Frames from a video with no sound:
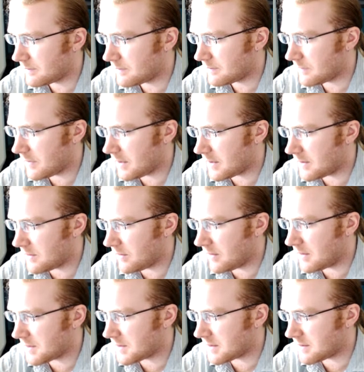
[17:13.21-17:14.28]
If I do
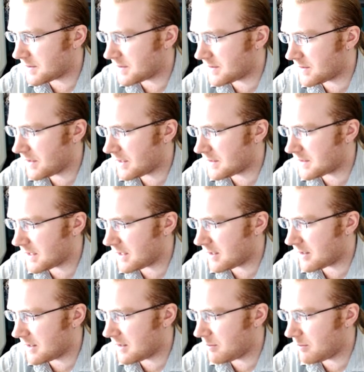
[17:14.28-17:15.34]
this, there's still that
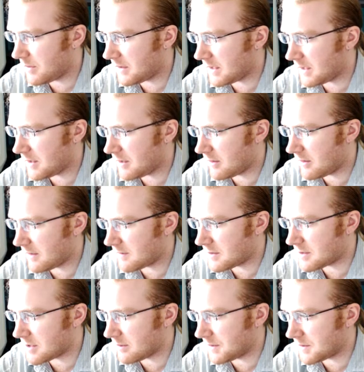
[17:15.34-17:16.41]
Atari, but then you're having
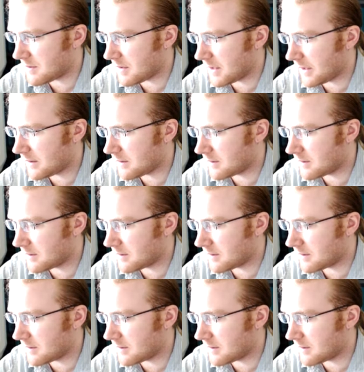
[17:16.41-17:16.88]
troubles running.